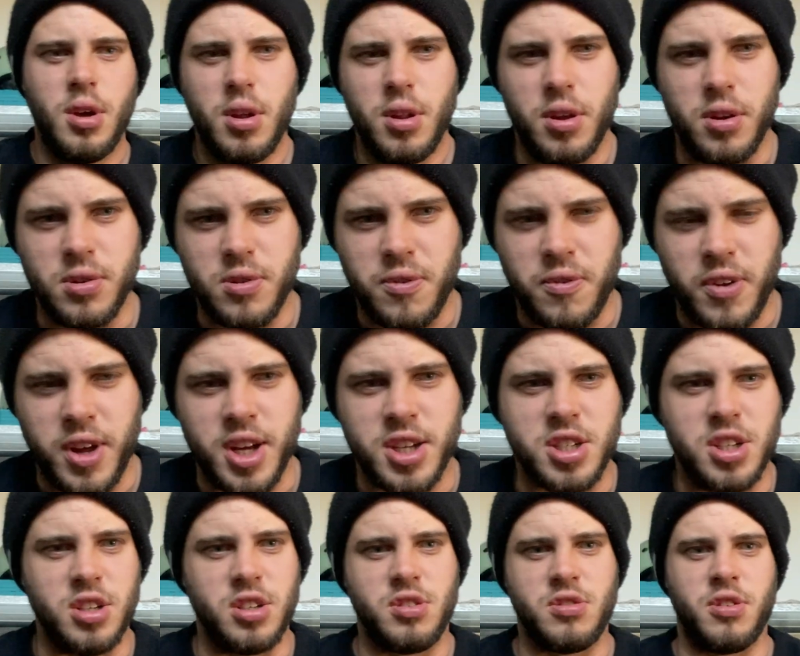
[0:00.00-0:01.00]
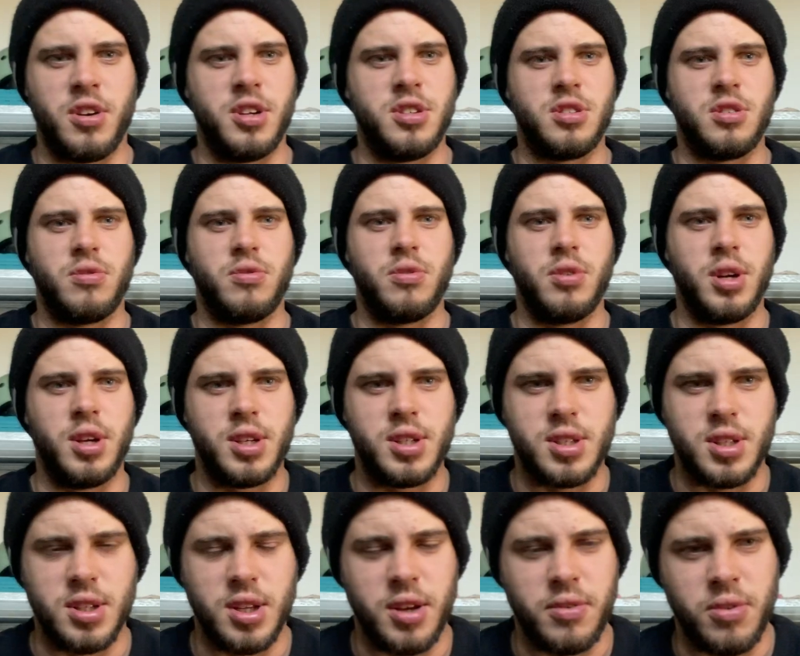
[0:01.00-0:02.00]
those flashy tracer rigs
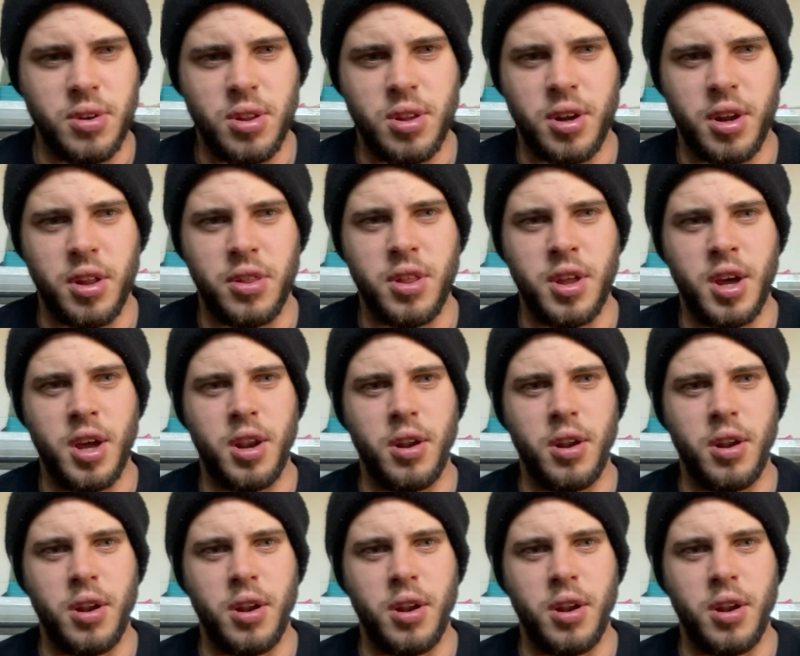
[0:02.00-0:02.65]
and everything like that,